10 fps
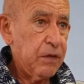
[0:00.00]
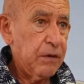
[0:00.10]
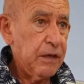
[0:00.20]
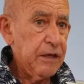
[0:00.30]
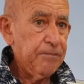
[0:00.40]

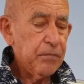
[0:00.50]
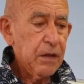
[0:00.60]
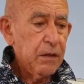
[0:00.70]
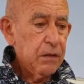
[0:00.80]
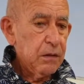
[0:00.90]
Okay?
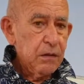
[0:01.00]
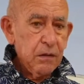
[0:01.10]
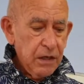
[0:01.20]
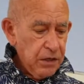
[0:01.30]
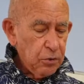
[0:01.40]

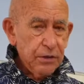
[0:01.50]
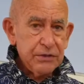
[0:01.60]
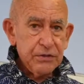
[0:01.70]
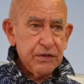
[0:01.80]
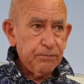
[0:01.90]
Any
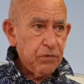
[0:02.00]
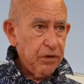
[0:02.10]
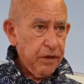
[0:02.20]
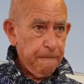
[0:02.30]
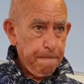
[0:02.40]
questions up to
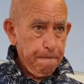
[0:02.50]
there?